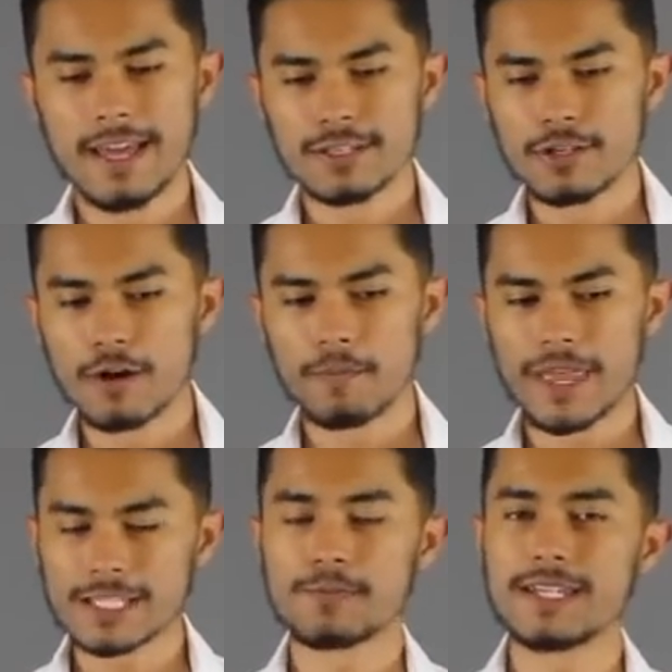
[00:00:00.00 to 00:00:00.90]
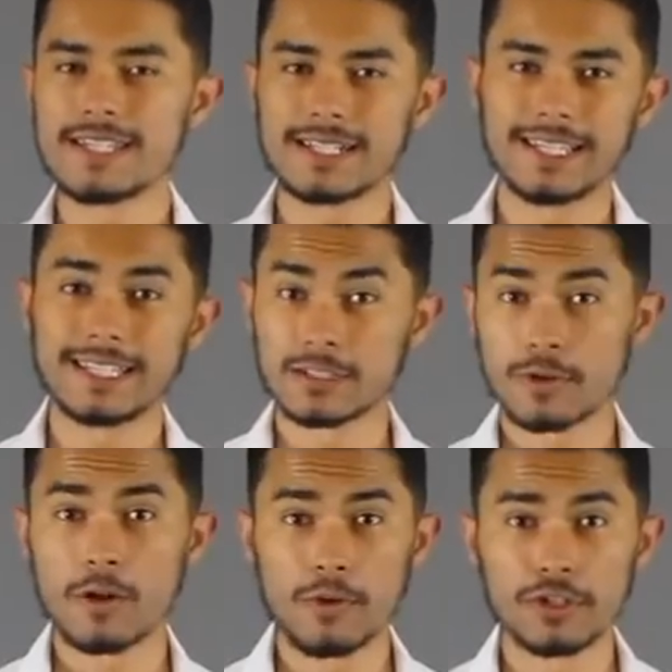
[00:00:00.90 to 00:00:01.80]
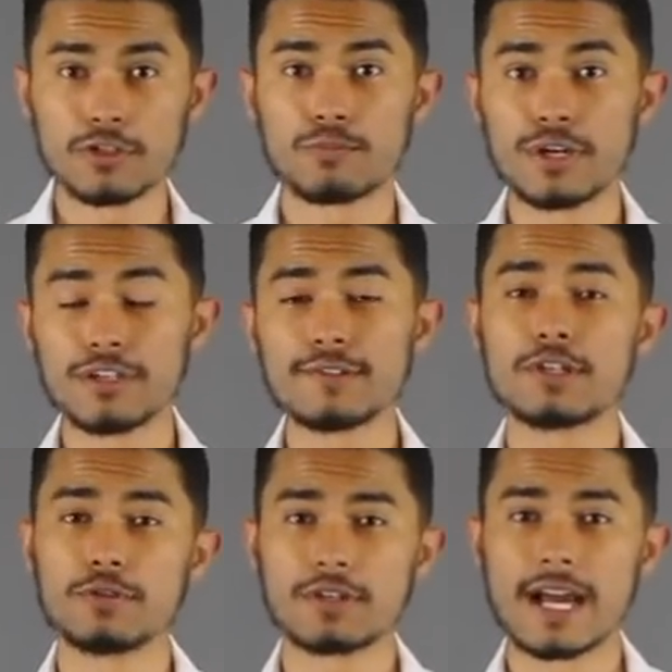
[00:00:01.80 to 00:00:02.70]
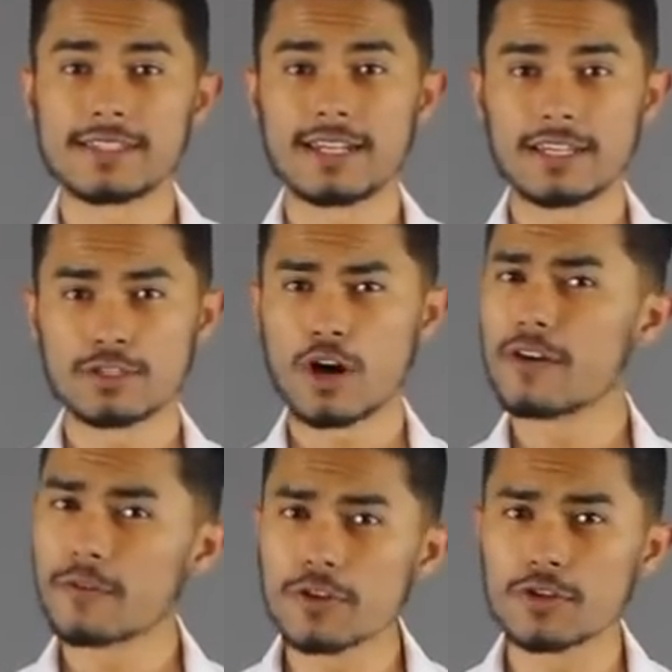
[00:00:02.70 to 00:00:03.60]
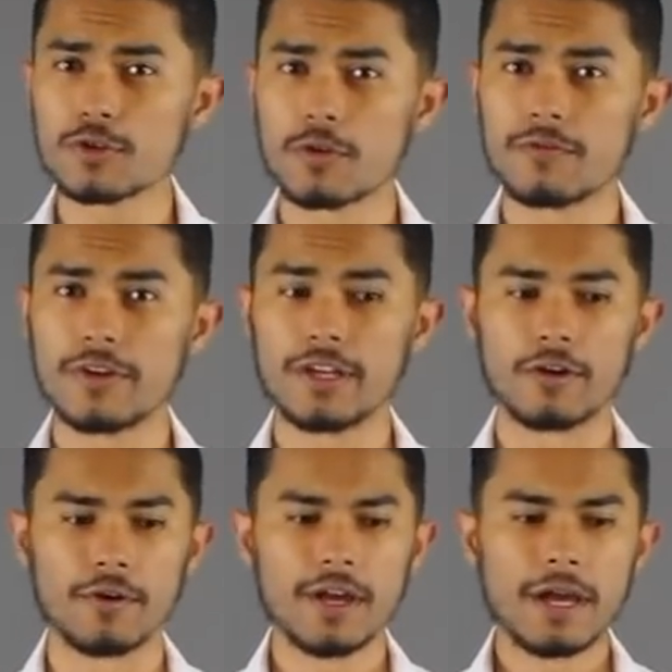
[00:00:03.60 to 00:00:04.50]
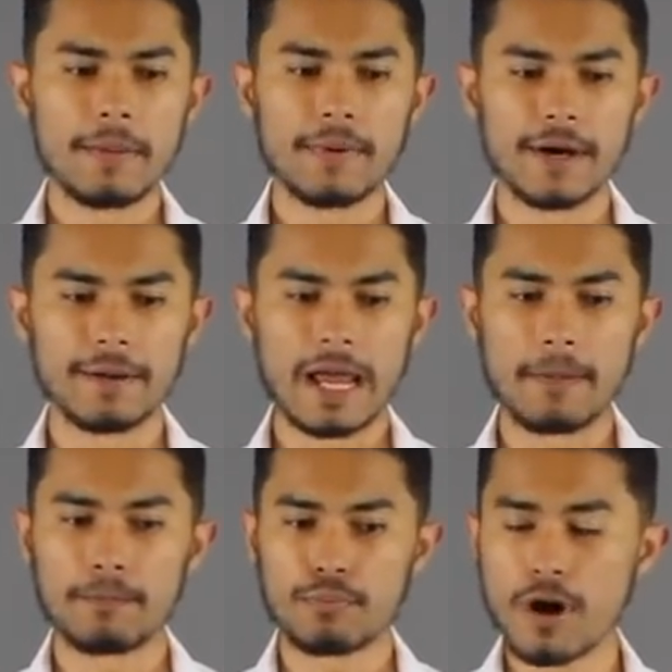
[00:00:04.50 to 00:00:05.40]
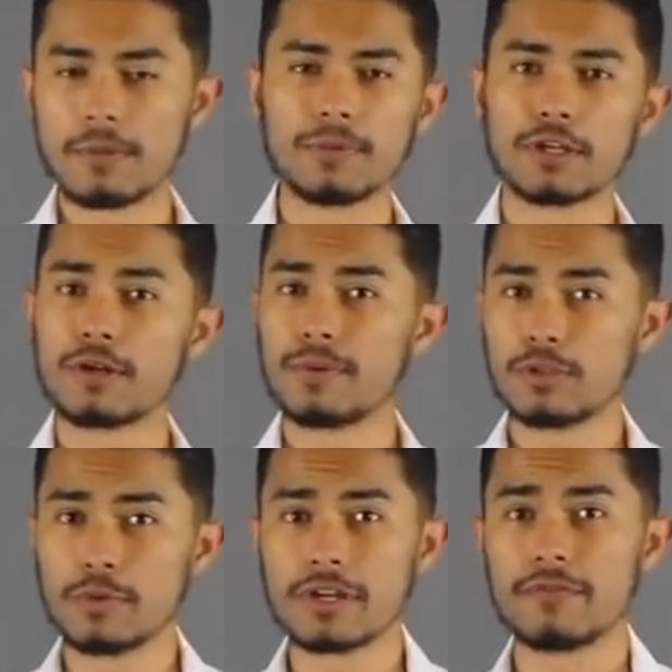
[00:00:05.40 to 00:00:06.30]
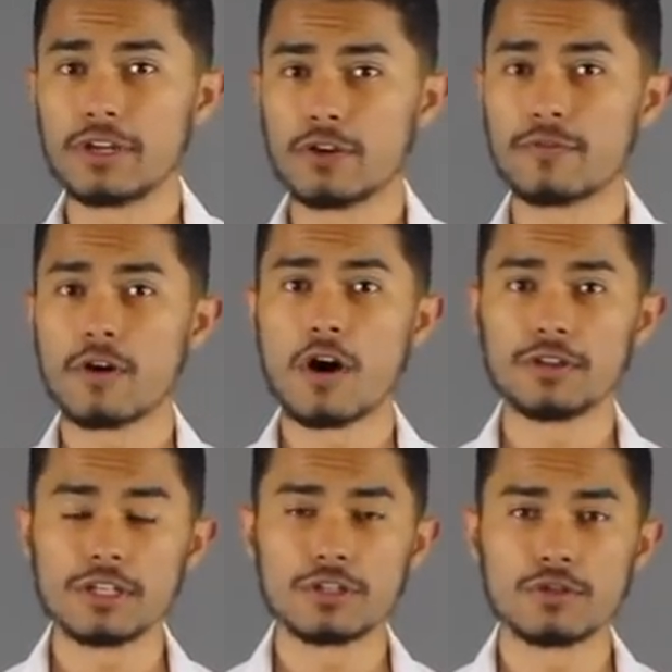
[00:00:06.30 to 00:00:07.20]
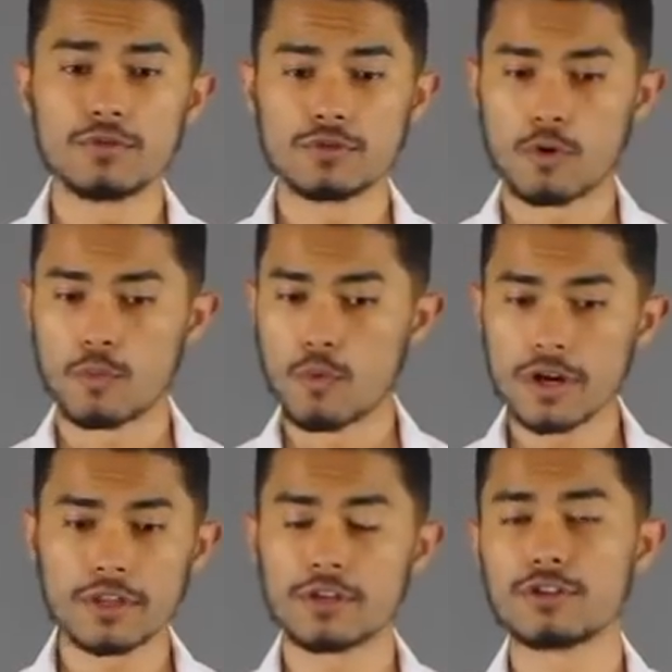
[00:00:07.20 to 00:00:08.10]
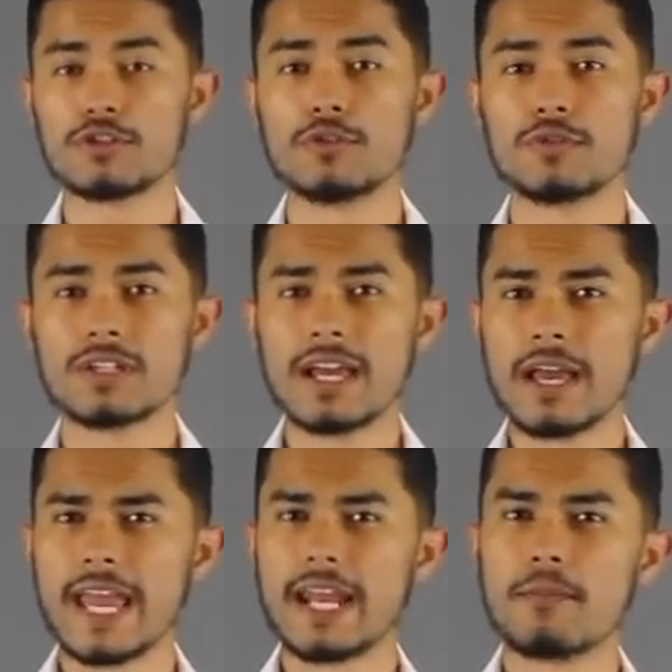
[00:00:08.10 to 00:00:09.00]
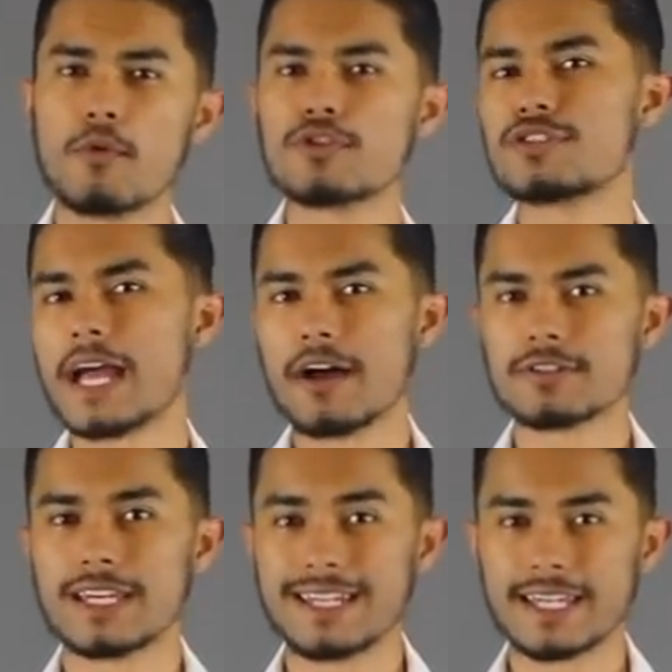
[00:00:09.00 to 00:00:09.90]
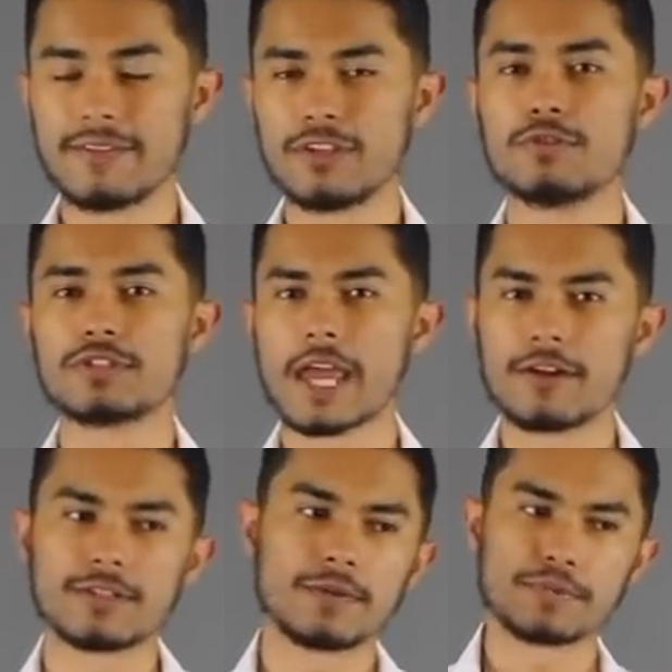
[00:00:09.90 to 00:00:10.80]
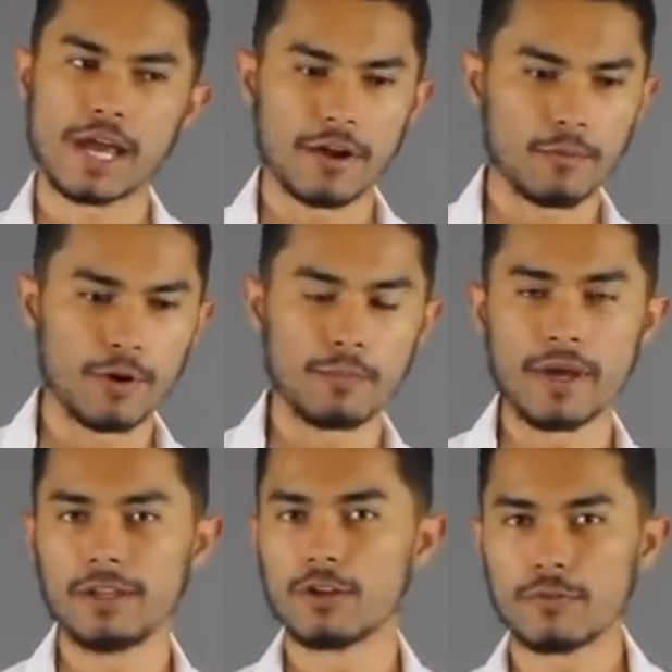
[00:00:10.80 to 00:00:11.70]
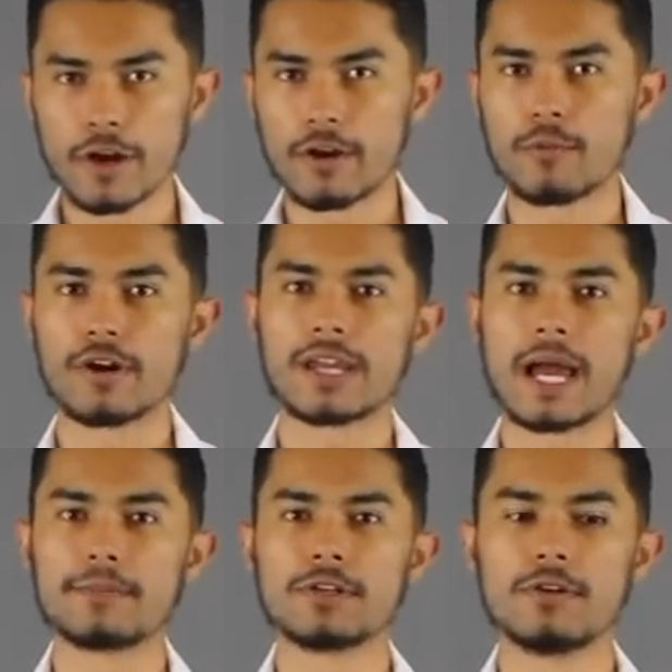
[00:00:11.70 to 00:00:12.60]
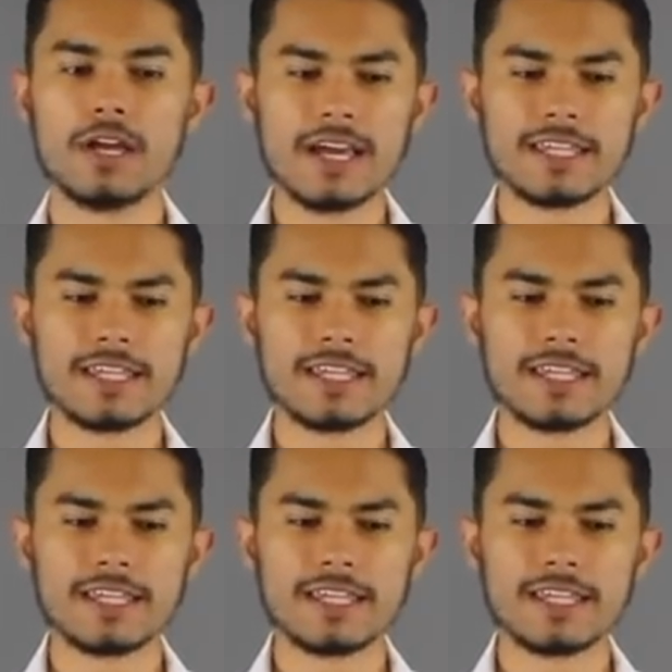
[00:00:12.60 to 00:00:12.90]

So that's basically it. That's what I wanted to bring to you guys today. Sorry for the short video, but I'm probably going to be doing a video on these shoes, or one of their shoes, in a more style setting, giving you style tips, how to wear a penny loafer, how to wear a cap toe.